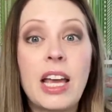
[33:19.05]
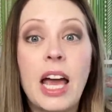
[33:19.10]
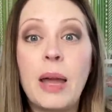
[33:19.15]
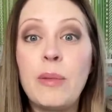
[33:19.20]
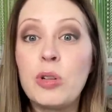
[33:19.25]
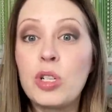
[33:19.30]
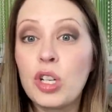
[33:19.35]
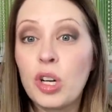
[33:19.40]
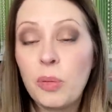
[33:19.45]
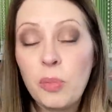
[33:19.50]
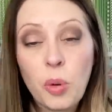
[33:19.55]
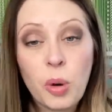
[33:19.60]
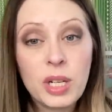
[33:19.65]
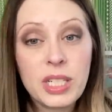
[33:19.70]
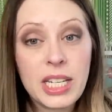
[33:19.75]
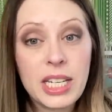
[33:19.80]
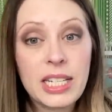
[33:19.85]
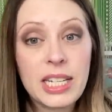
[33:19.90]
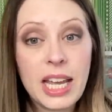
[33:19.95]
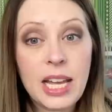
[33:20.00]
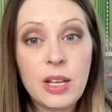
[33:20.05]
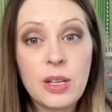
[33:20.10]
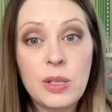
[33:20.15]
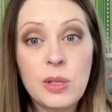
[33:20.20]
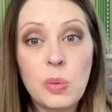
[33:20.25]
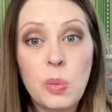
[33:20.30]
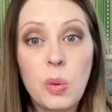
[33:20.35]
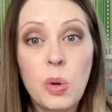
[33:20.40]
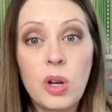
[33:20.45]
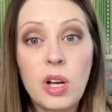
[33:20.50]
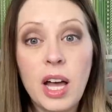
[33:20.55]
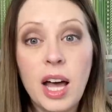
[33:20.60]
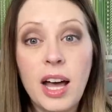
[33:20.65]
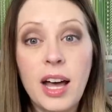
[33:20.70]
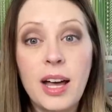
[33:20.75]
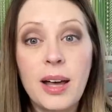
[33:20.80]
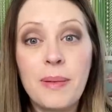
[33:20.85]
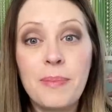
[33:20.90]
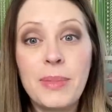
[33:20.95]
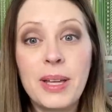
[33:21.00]
I'm sure more details will
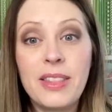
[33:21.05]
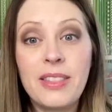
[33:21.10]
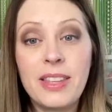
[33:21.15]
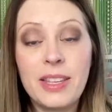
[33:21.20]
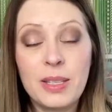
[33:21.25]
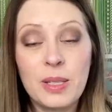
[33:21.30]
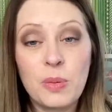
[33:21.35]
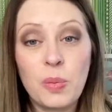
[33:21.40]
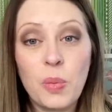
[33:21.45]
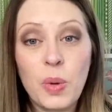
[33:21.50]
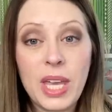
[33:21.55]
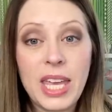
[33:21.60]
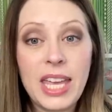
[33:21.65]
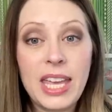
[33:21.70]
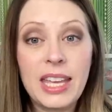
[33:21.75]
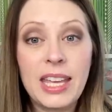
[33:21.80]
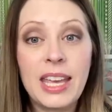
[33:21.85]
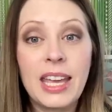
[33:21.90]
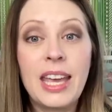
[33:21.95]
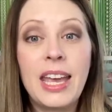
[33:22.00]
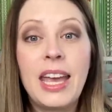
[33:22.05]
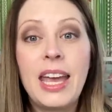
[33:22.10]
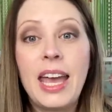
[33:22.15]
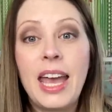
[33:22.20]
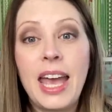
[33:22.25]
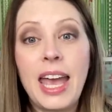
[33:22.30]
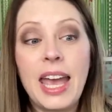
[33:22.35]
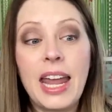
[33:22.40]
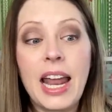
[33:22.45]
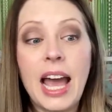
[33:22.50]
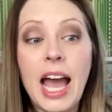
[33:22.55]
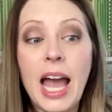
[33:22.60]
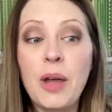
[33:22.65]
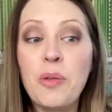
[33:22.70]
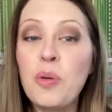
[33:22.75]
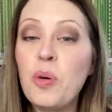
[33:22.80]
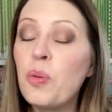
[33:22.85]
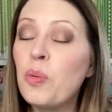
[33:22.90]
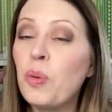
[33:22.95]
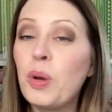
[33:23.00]
come this week, and I
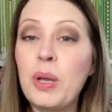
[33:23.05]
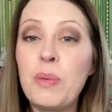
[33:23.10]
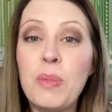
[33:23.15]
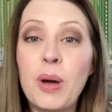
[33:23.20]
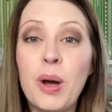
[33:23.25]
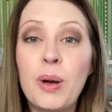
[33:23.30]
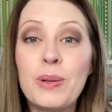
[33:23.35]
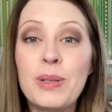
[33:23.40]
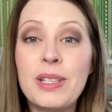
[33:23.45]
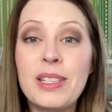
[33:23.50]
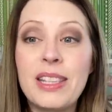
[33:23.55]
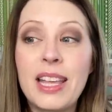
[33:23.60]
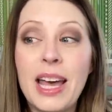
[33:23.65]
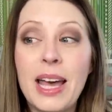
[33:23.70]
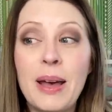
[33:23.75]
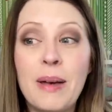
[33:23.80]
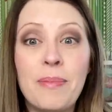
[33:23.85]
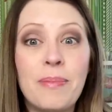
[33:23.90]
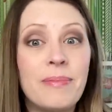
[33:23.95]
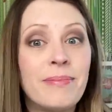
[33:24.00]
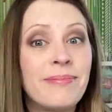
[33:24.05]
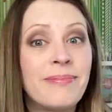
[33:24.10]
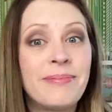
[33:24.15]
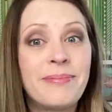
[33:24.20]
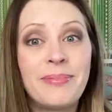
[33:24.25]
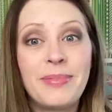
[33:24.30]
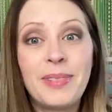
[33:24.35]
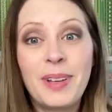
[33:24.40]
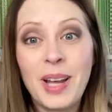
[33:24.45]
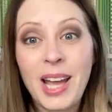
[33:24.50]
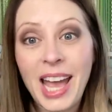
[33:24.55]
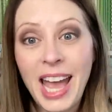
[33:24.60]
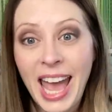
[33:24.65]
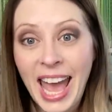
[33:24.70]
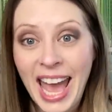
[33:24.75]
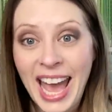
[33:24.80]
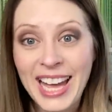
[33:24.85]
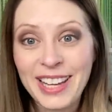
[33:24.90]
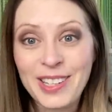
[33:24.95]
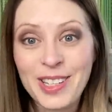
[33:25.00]
will repost them
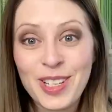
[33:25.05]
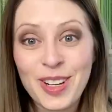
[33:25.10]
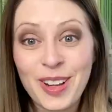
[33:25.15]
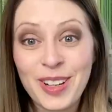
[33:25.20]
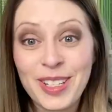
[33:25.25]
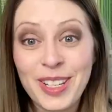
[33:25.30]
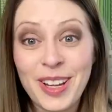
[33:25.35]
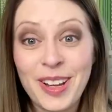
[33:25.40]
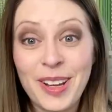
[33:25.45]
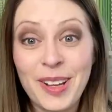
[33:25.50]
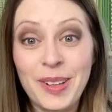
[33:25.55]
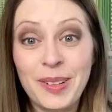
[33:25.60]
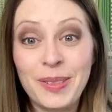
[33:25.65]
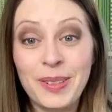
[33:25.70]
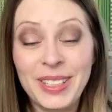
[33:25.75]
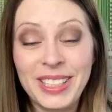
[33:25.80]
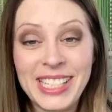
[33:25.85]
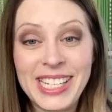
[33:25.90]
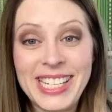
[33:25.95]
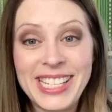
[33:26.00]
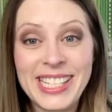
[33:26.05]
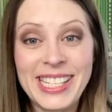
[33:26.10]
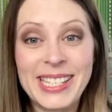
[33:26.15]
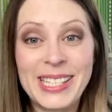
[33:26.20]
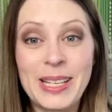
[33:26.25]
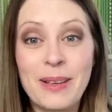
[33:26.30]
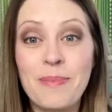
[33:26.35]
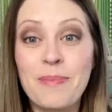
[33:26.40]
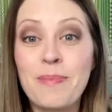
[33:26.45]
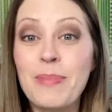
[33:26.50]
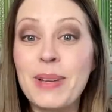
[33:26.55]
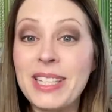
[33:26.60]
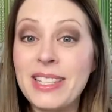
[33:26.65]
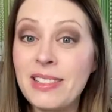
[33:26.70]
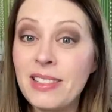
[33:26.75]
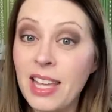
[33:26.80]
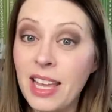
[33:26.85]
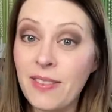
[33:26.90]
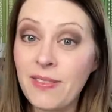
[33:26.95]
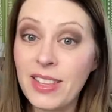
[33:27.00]
as Chantal releases them. But
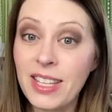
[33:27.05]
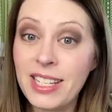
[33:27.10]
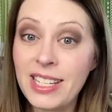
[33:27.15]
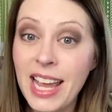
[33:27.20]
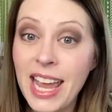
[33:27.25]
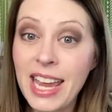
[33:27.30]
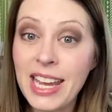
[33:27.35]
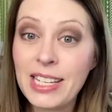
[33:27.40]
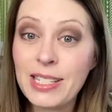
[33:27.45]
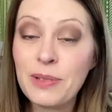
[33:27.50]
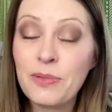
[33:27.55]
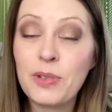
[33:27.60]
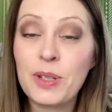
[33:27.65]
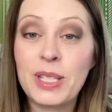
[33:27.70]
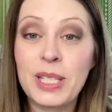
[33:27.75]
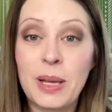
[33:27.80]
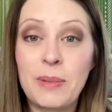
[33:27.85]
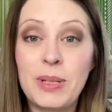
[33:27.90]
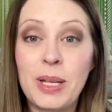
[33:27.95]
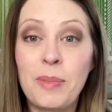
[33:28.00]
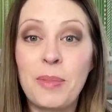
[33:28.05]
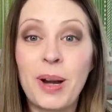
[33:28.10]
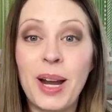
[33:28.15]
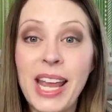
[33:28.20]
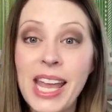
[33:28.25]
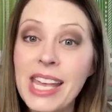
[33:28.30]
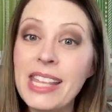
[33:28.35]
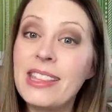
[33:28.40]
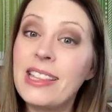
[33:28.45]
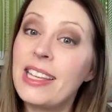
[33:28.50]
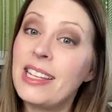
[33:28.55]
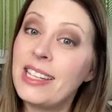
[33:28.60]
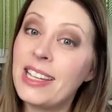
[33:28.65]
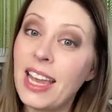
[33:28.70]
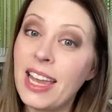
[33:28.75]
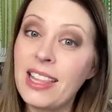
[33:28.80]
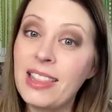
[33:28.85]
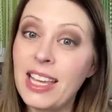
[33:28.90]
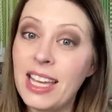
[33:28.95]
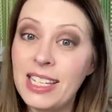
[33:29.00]
save the date for September 8th,
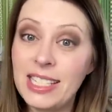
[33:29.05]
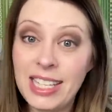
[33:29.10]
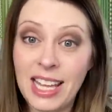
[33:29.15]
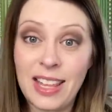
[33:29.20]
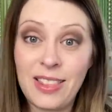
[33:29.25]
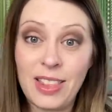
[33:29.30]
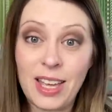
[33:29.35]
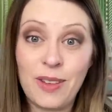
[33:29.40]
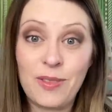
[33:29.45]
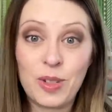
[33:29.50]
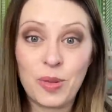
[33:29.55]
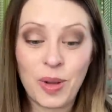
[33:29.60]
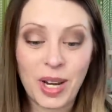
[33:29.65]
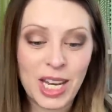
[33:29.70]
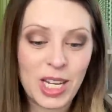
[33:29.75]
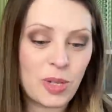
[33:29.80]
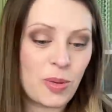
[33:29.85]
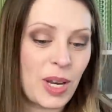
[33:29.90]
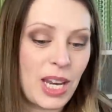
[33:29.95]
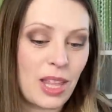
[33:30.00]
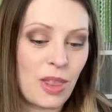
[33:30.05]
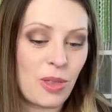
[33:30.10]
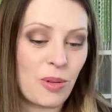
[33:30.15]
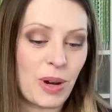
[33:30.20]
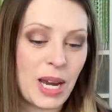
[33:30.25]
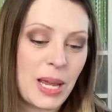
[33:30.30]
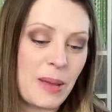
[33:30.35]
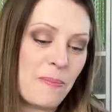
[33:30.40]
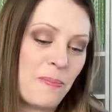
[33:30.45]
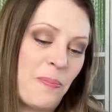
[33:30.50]
9th, and 10th of 2023.